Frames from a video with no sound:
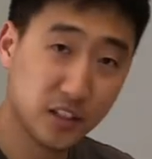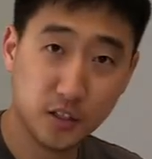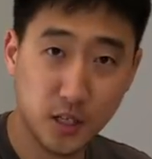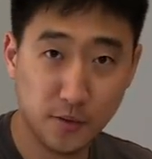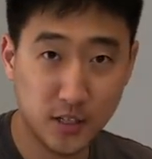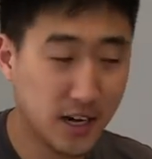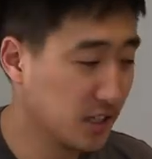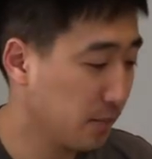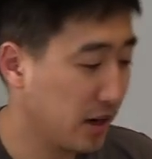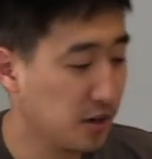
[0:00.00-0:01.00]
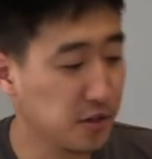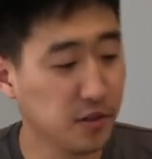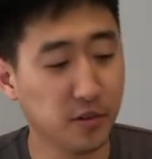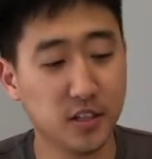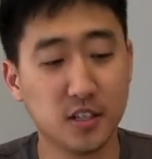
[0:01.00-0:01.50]
to give you size
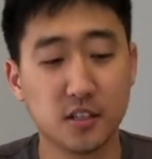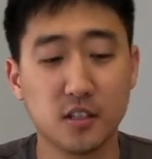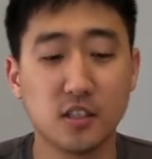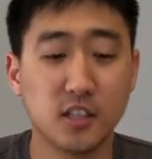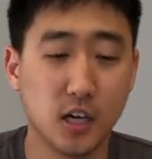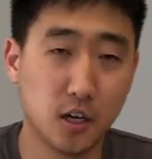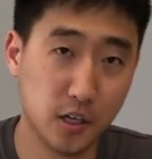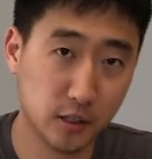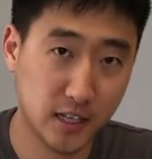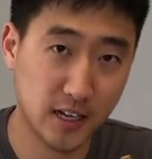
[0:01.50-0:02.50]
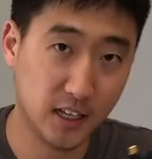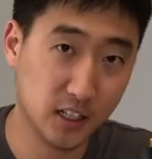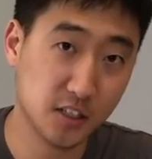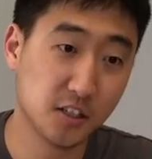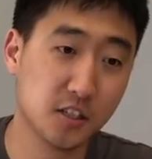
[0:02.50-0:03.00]
comparison, this is the
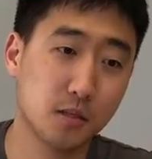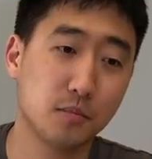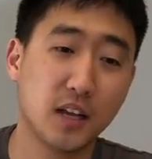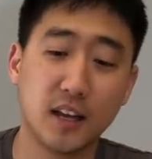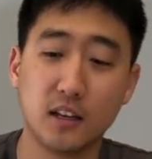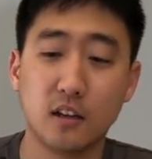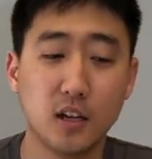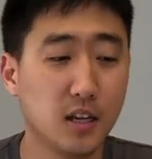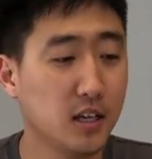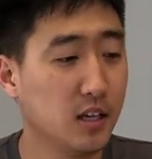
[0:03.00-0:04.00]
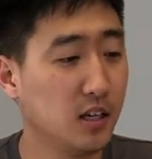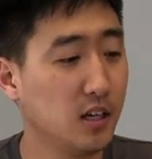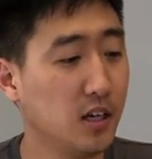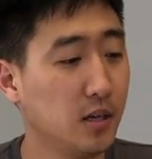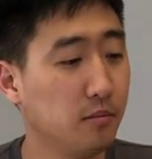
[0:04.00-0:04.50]
Audio-Technica System ten
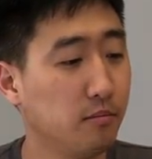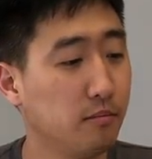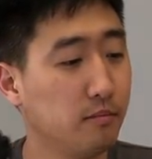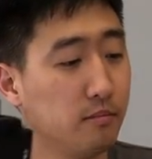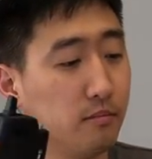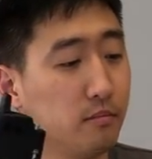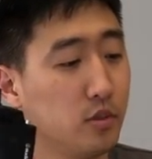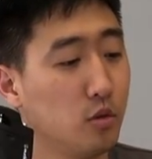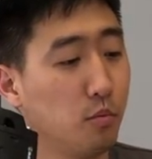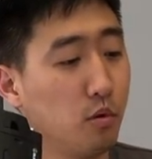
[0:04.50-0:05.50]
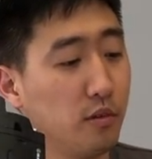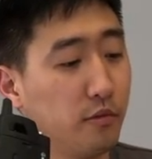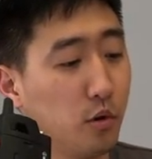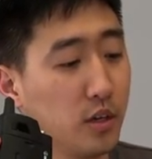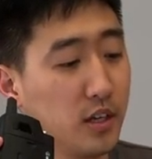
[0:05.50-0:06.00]
um, two point
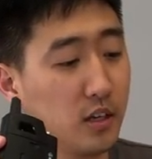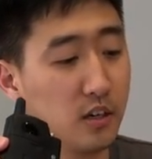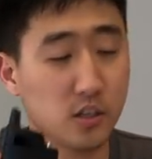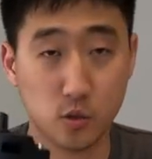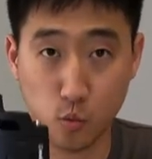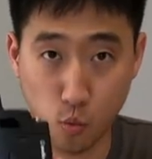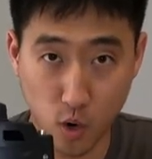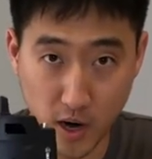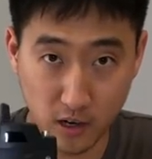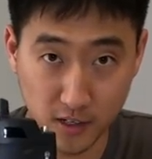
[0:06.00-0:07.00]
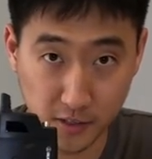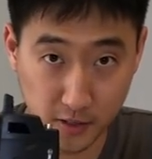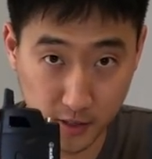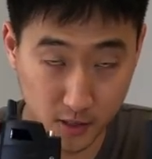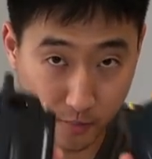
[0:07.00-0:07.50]
four gigahertz wireless
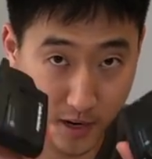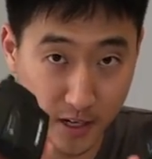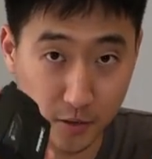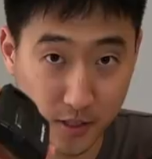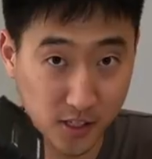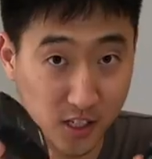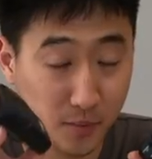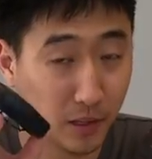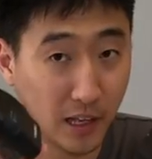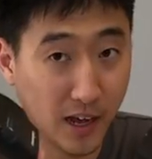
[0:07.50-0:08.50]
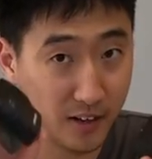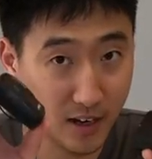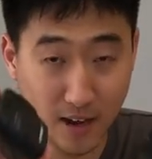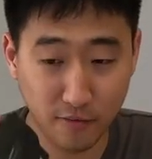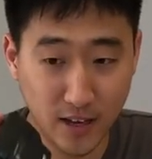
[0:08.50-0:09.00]
system. I use the system a lot.
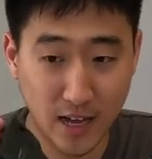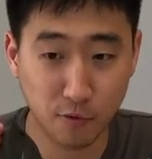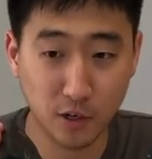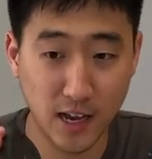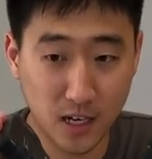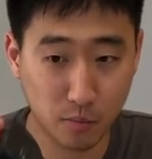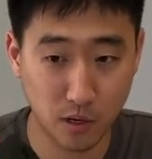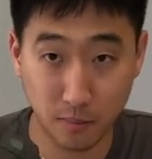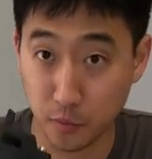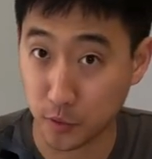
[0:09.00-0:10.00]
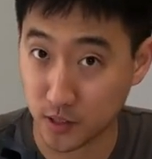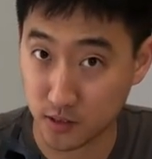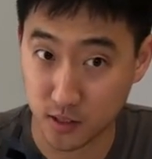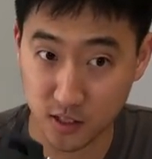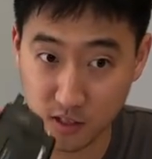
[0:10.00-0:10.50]
Have not really had a problem with the
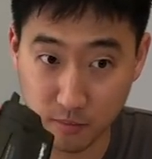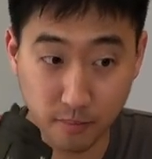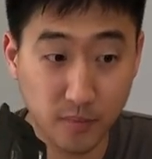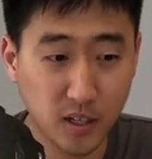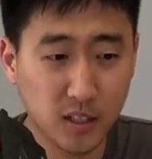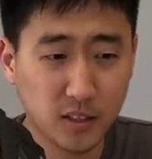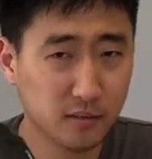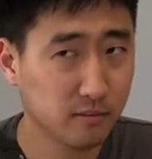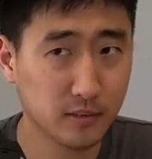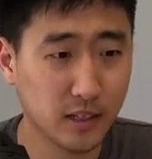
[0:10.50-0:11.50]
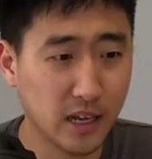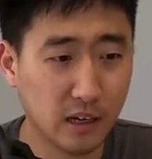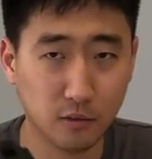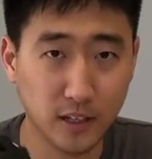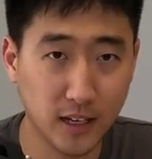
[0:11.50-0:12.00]
system, I
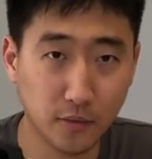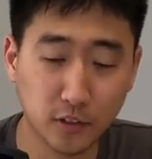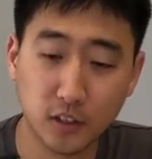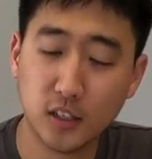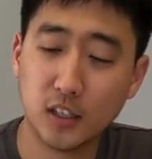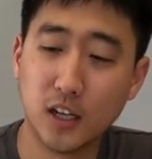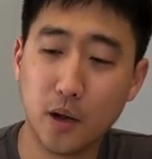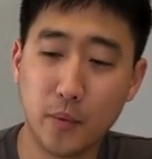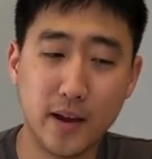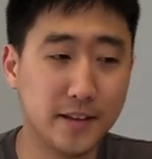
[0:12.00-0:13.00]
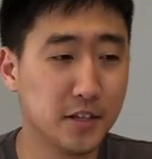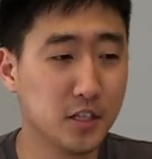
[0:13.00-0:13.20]
don't think ever. Um, I use the